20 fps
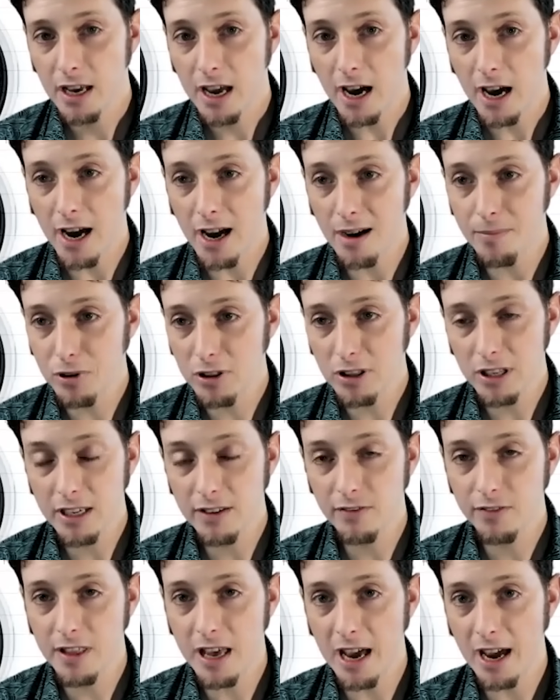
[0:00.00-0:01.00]
I
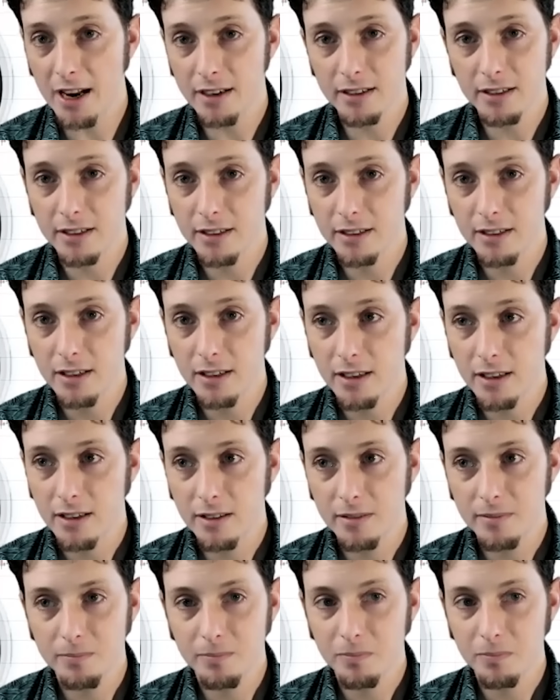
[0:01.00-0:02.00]
believe that
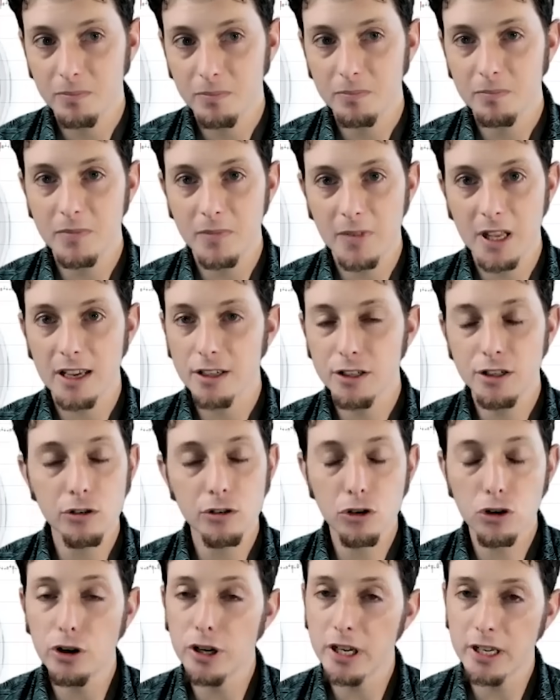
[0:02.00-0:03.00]
you
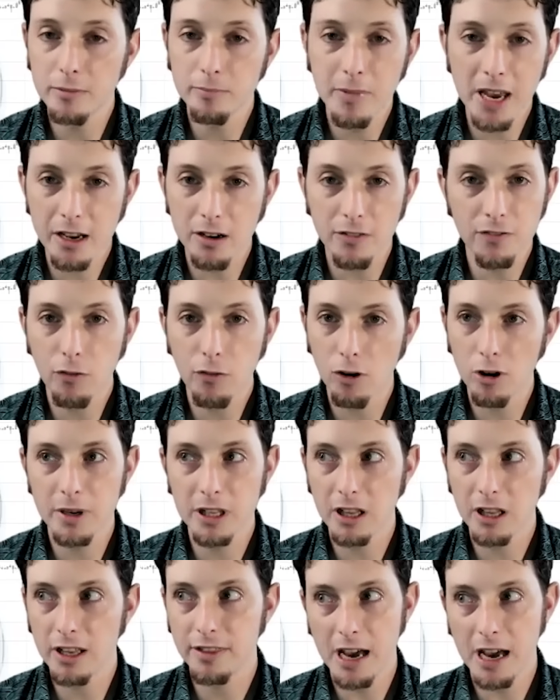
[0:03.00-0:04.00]
couldn't make a
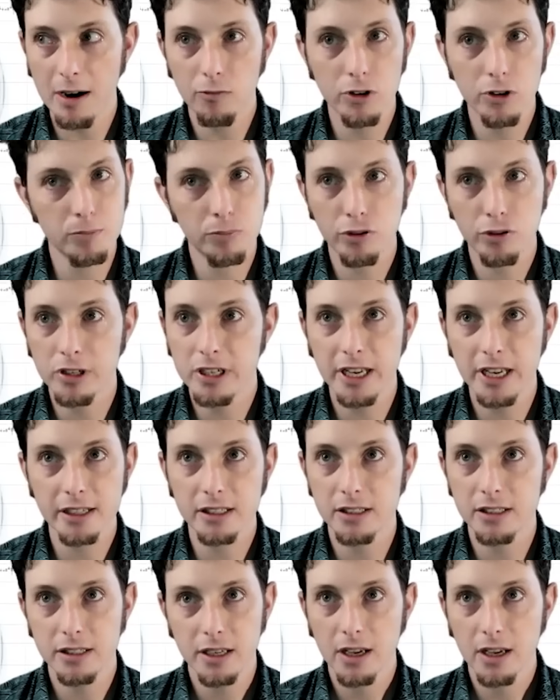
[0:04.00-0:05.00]
formula that would
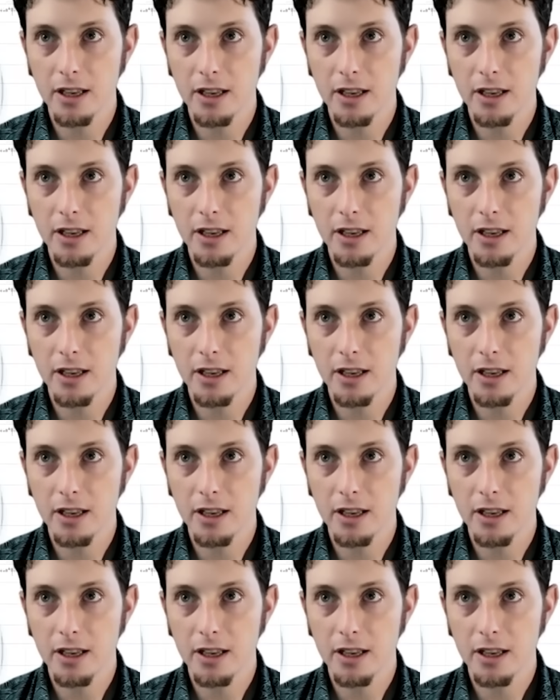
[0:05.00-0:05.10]
predict